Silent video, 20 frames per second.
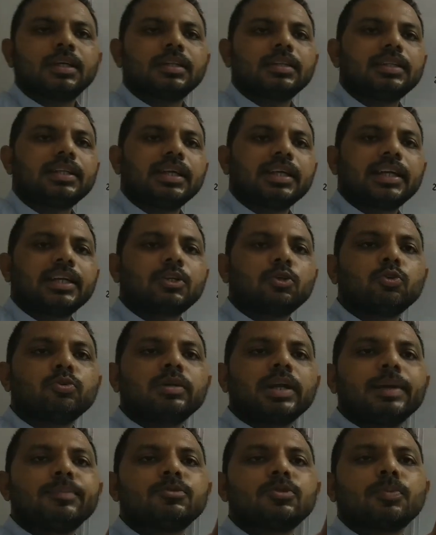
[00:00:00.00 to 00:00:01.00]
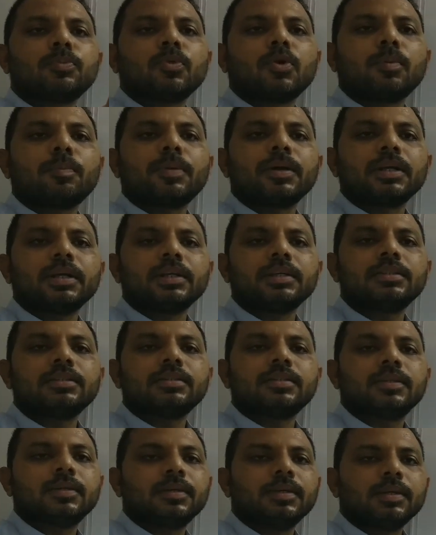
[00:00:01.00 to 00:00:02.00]
there are two types of properties,
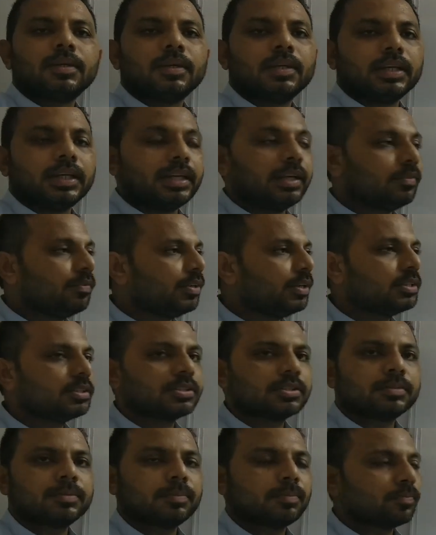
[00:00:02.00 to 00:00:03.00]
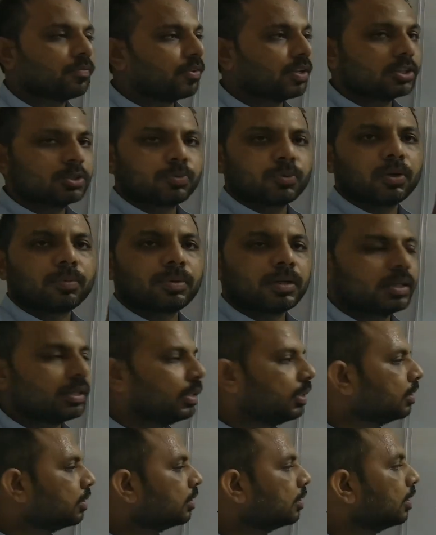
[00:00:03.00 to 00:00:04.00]
in which first
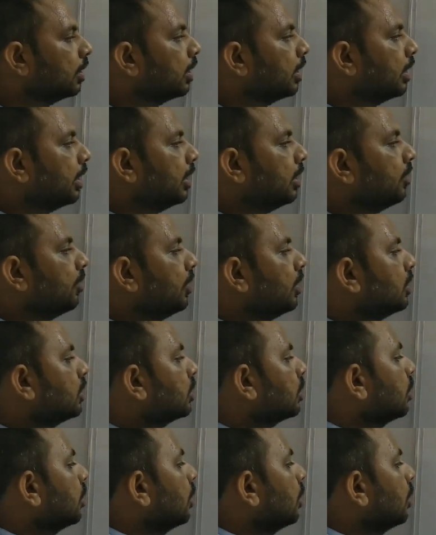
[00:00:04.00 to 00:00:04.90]
property is in which